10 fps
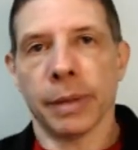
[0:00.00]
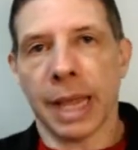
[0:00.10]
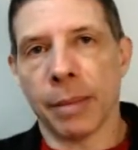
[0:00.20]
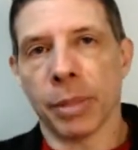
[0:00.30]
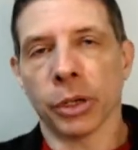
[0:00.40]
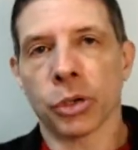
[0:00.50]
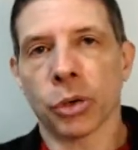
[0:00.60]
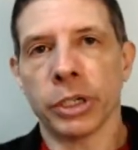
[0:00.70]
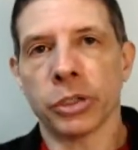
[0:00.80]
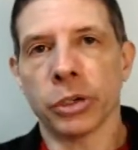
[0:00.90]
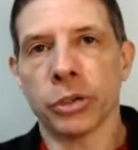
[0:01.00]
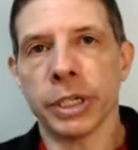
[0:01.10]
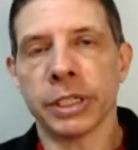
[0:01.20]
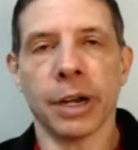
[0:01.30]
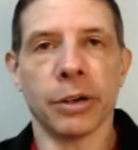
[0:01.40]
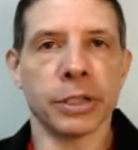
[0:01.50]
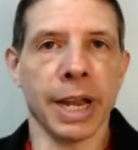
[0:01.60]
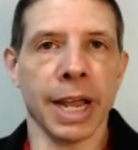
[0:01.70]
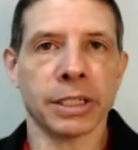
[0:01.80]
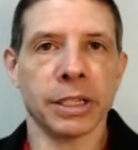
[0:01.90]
ambulatory surgery centers, the next